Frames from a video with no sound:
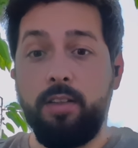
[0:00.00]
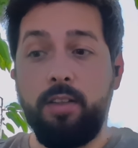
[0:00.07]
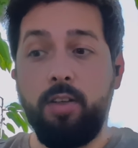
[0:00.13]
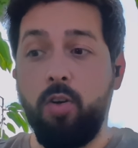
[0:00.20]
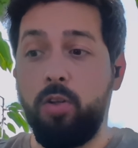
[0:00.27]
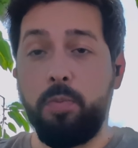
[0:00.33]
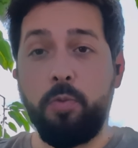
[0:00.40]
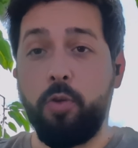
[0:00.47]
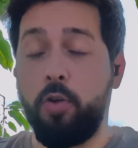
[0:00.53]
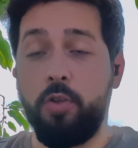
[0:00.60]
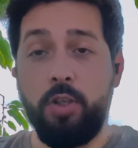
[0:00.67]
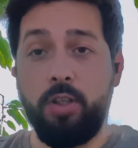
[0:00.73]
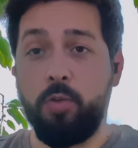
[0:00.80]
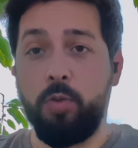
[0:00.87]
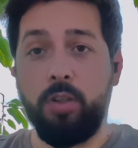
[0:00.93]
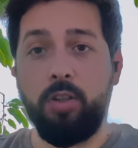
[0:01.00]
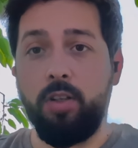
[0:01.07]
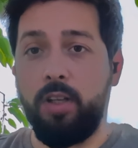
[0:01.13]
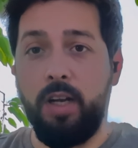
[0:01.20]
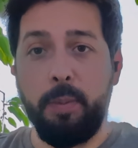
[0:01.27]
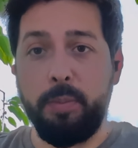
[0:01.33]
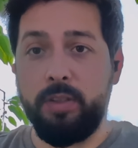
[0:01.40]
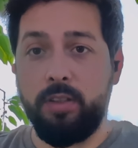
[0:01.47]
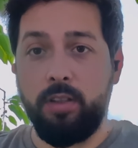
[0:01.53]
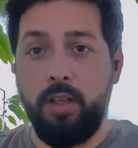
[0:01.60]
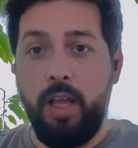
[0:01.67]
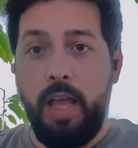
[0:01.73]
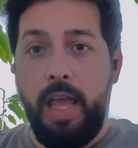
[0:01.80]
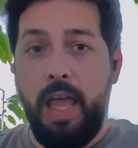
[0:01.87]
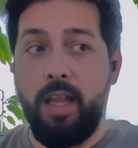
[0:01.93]
the whole project will collapse.
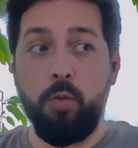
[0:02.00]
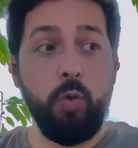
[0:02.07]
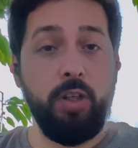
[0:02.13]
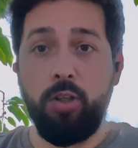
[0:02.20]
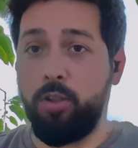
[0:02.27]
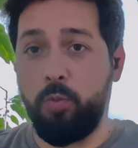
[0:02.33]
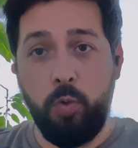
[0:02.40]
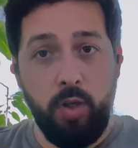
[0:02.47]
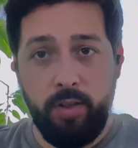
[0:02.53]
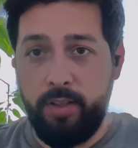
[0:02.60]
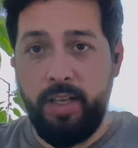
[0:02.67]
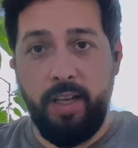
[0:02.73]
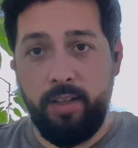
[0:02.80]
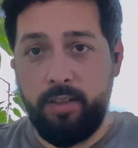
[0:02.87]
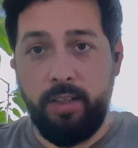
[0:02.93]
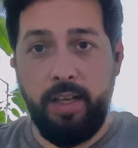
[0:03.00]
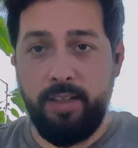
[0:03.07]
And we don't want that